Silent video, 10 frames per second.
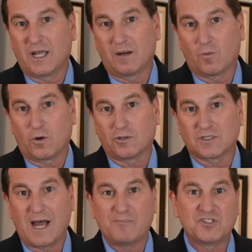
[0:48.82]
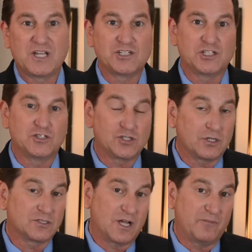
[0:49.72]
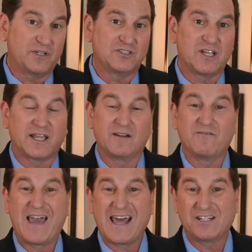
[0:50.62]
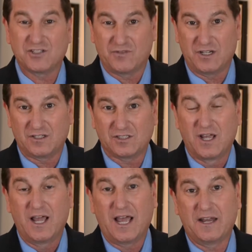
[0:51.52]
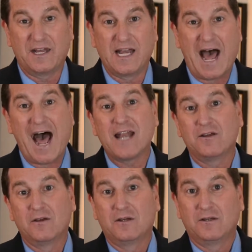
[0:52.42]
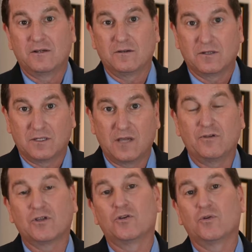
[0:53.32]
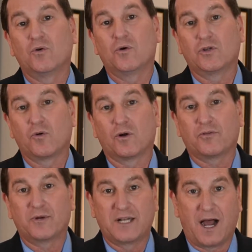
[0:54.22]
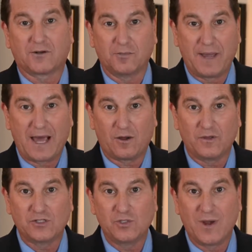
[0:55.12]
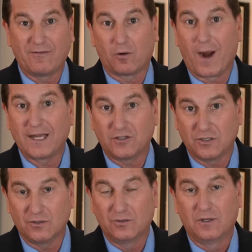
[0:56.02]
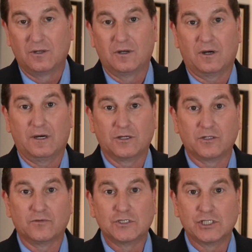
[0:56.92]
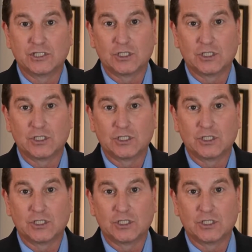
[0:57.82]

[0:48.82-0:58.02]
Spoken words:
and workers' compensation insurance companies taking advantage of this and not giving you your 3-doctor panel that you have a right to under Virginia